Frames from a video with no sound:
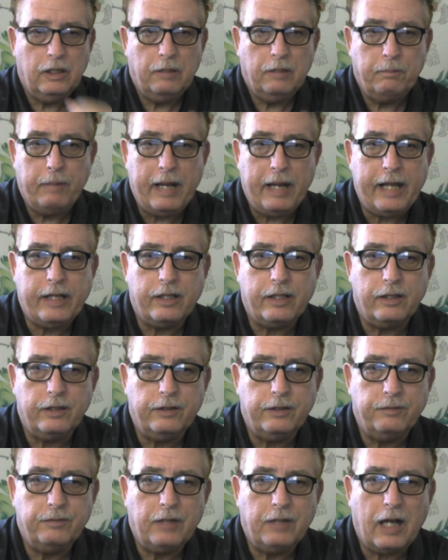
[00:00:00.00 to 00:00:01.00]

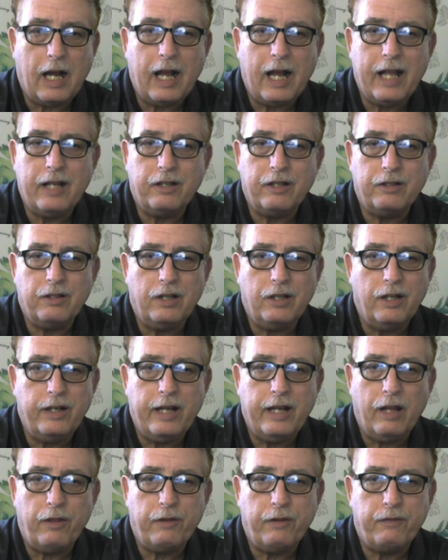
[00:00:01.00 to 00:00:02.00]
bacon, high in
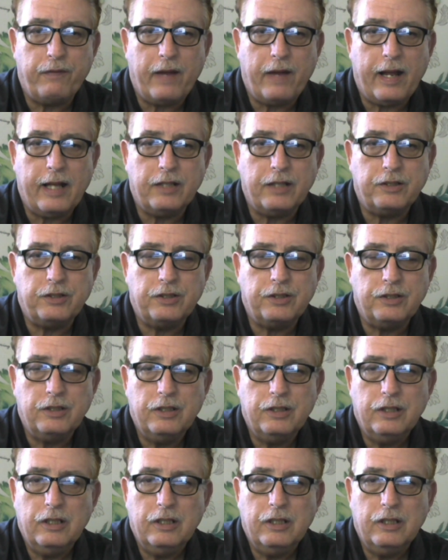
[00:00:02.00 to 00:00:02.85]
unhealthy fats.